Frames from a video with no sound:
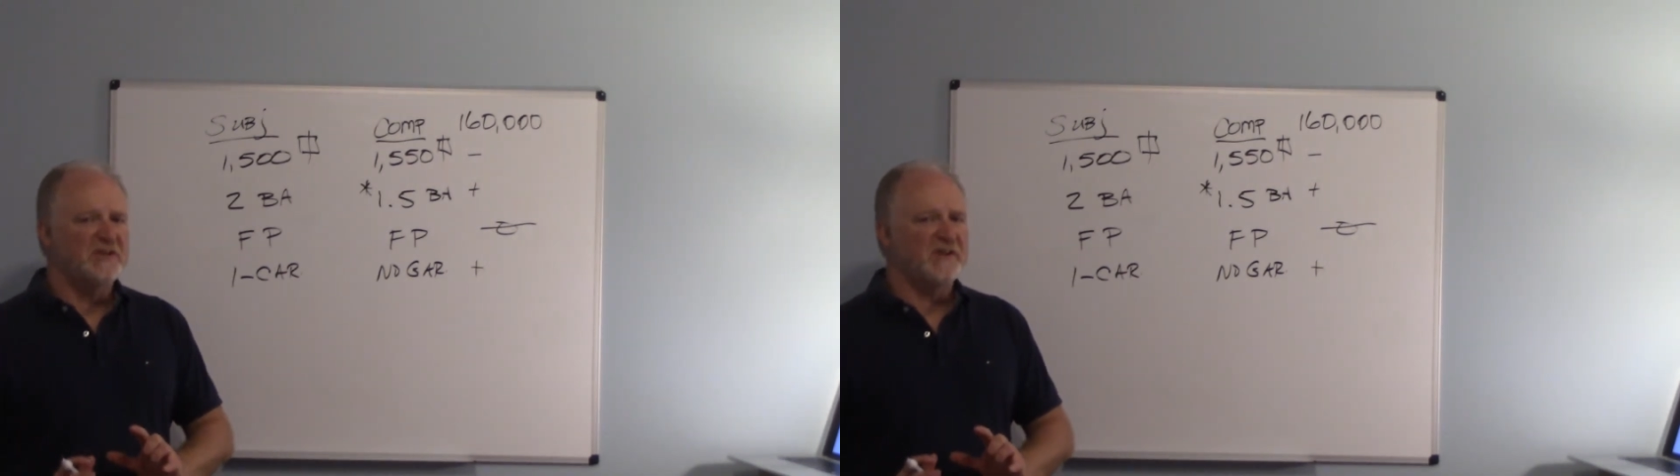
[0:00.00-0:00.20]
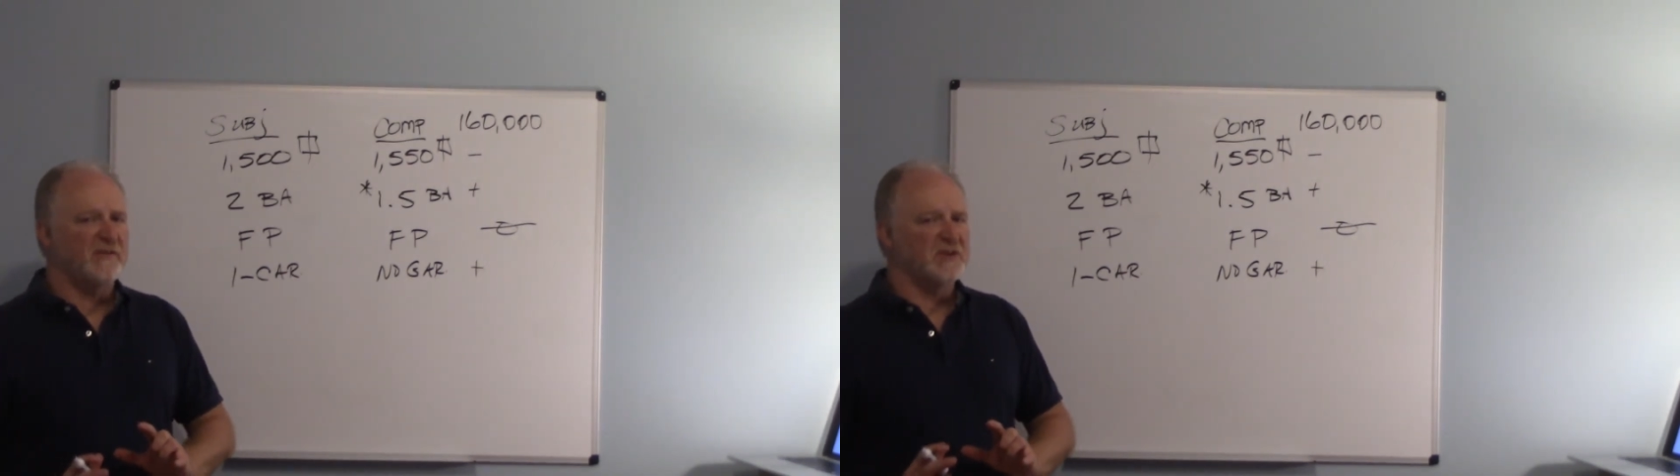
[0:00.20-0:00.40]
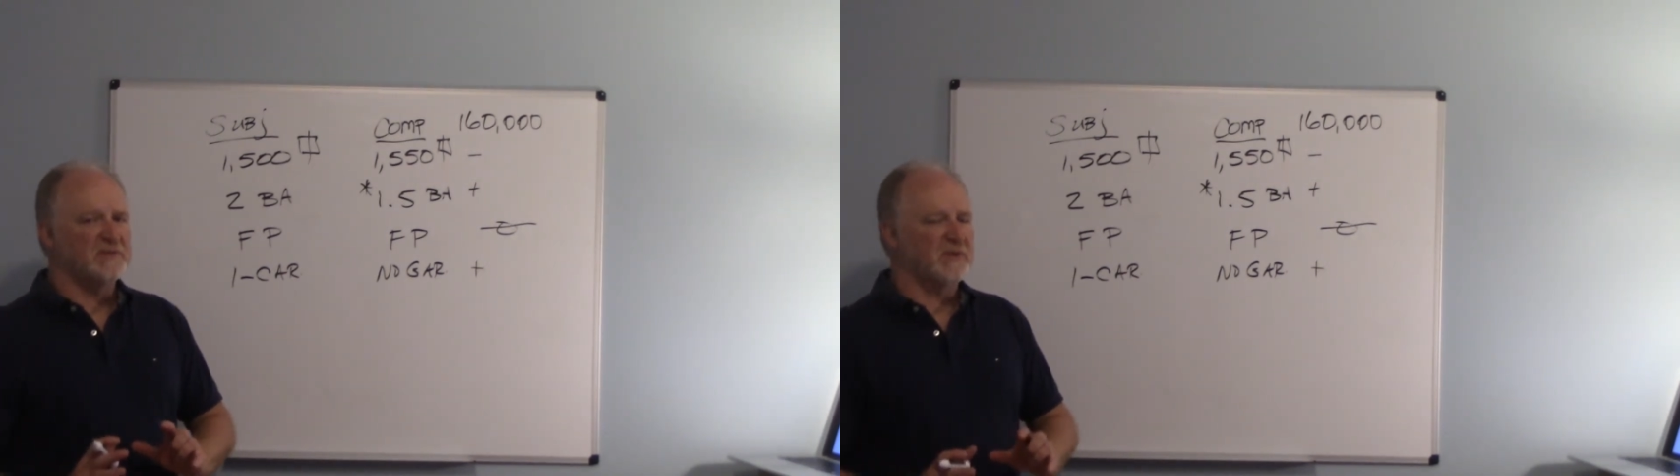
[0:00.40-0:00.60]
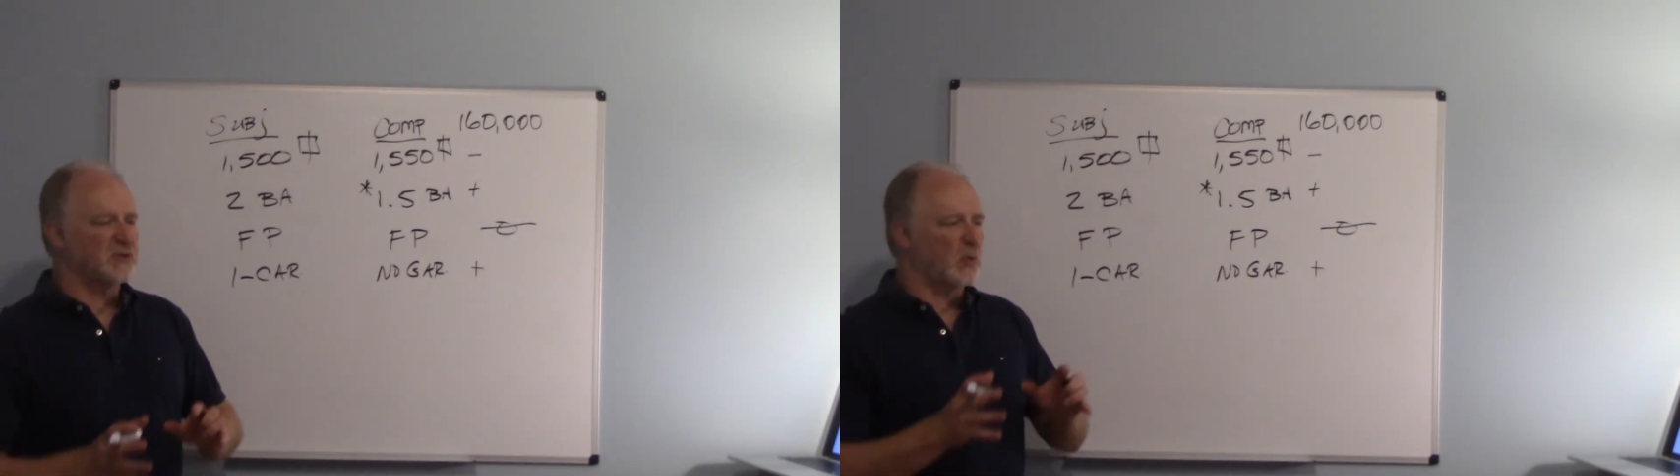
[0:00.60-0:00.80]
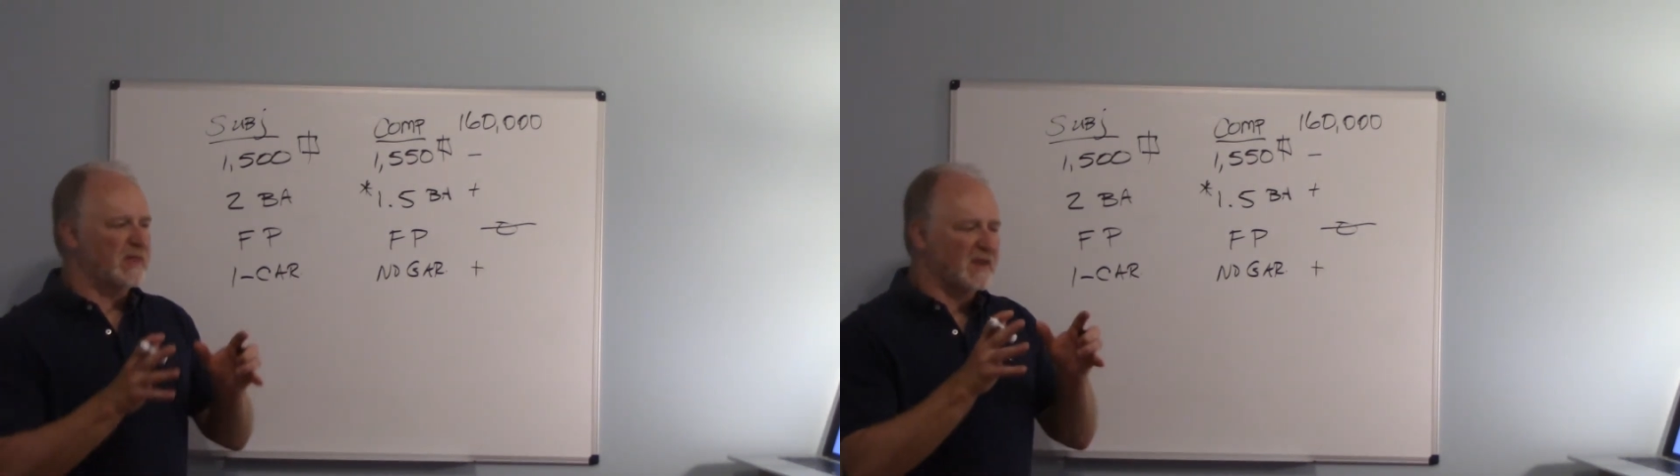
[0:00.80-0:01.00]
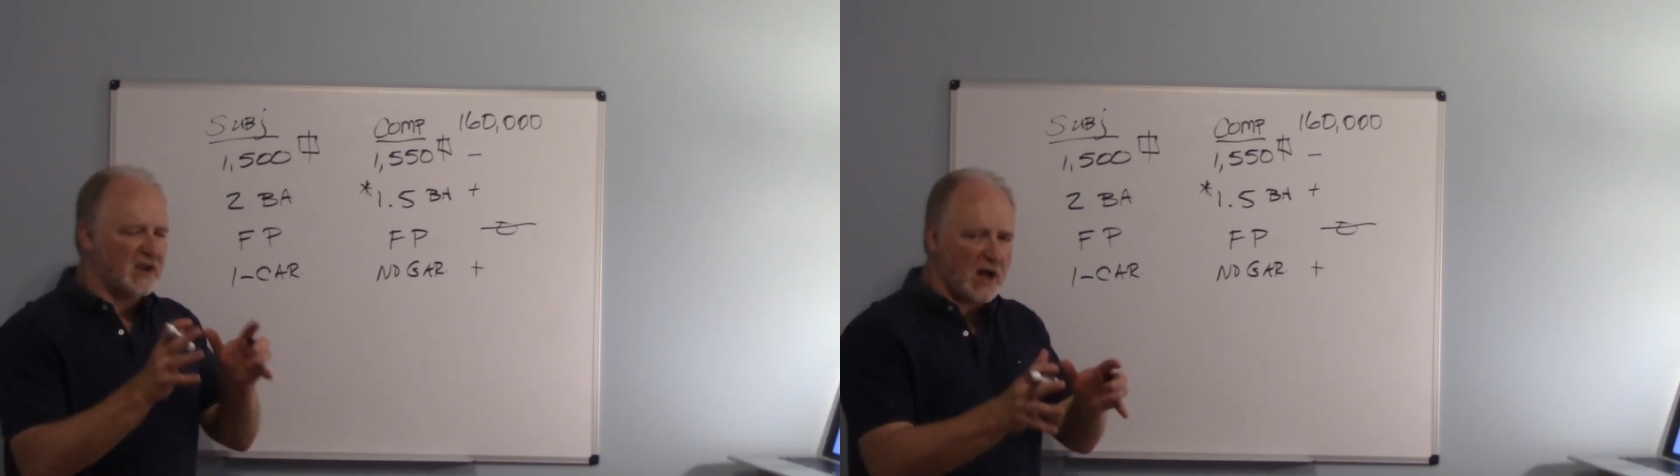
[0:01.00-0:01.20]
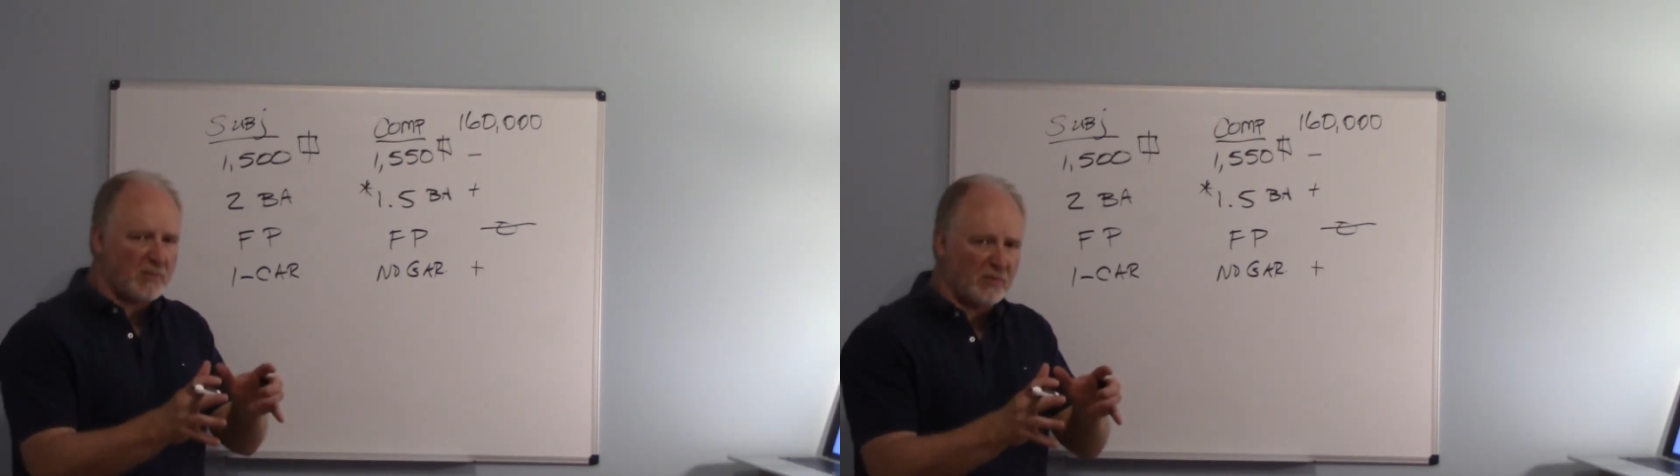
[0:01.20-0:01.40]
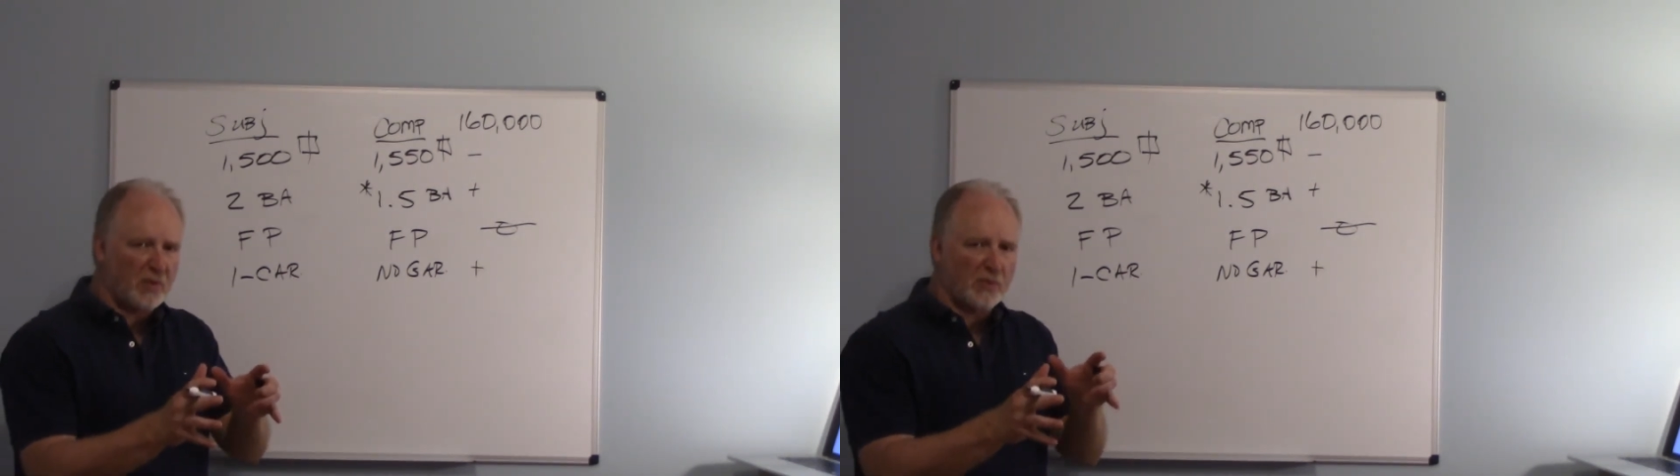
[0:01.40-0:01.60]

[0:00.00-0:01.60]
difference between the comparable